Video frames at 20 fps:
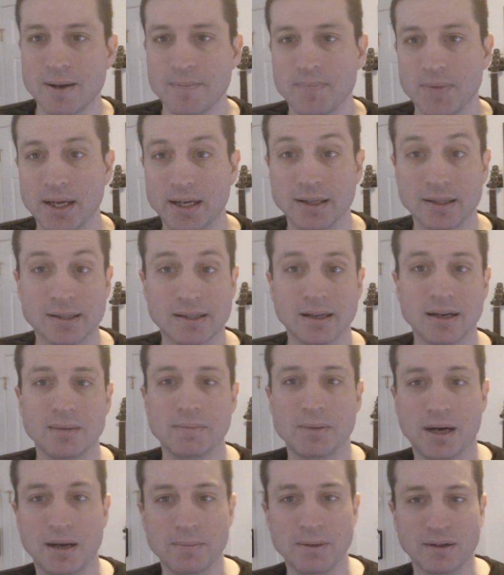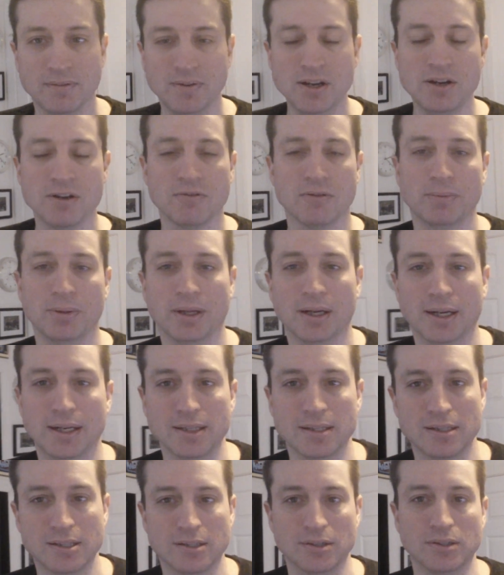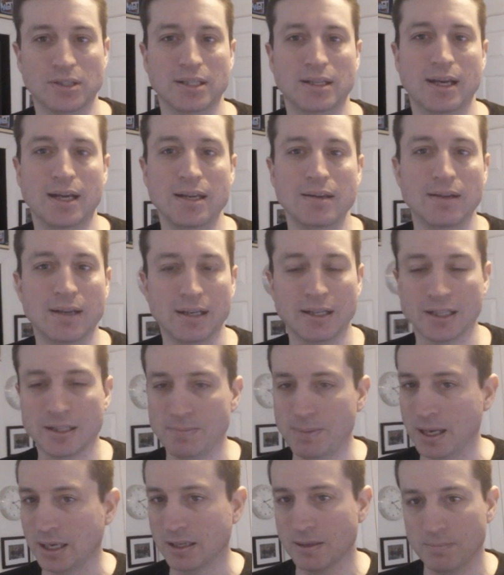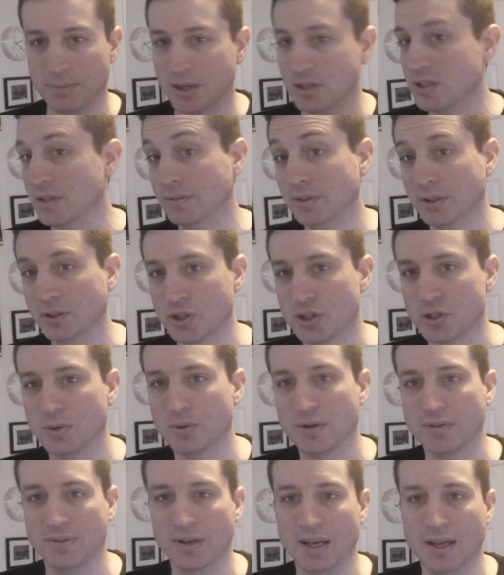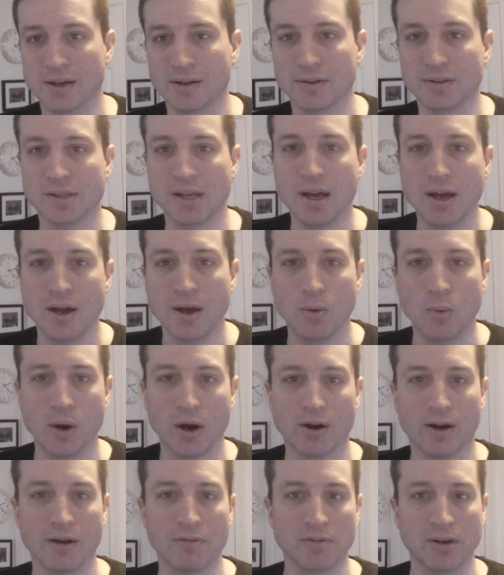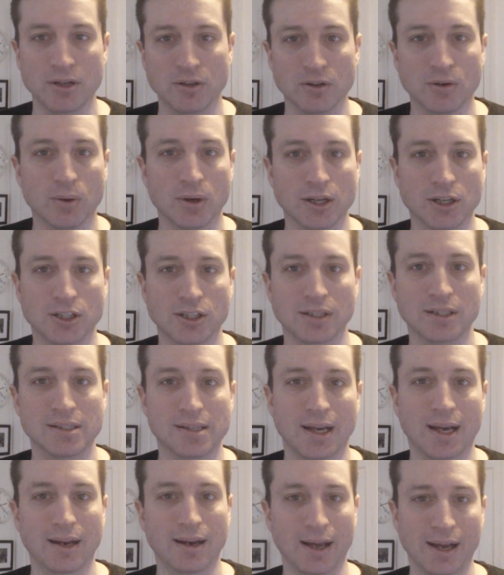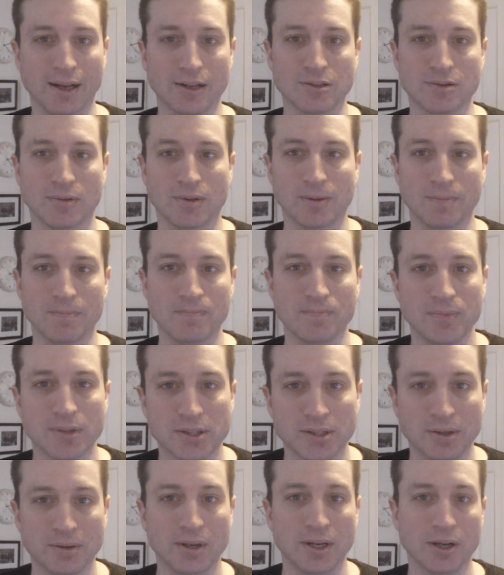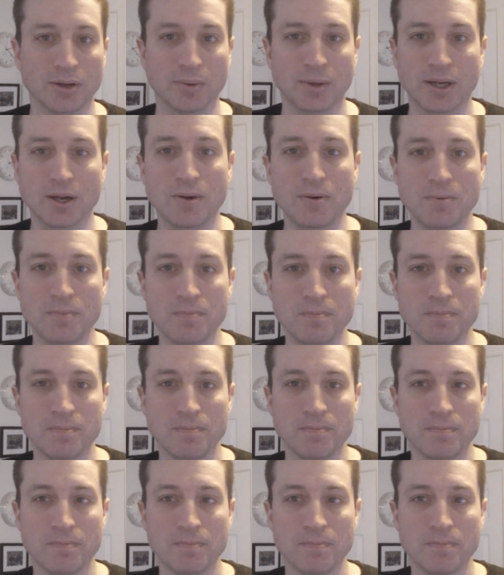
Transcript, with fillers: And in some, I'll make video replies. So today you can expect a bunch of little short videos where I read your questions and answer them. So here we go.